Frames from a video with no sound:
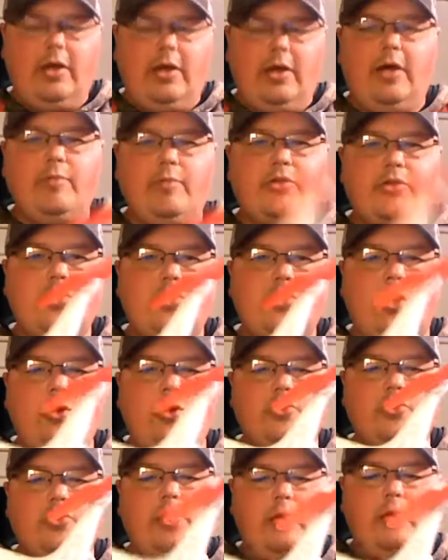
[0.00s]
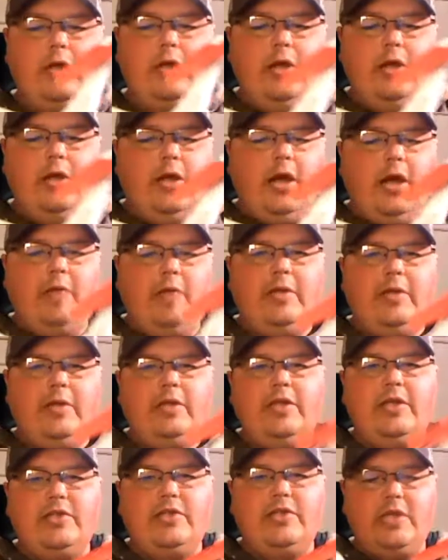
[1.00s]
starter drone. I mean,
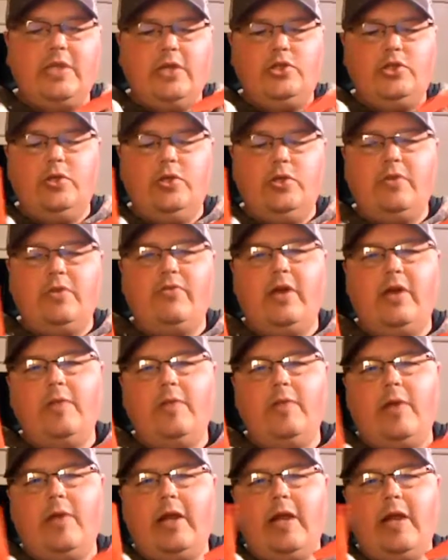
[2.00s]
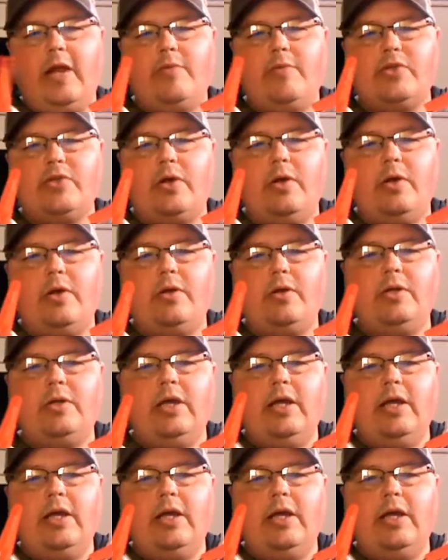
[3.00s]
these things you can find them on Amazon,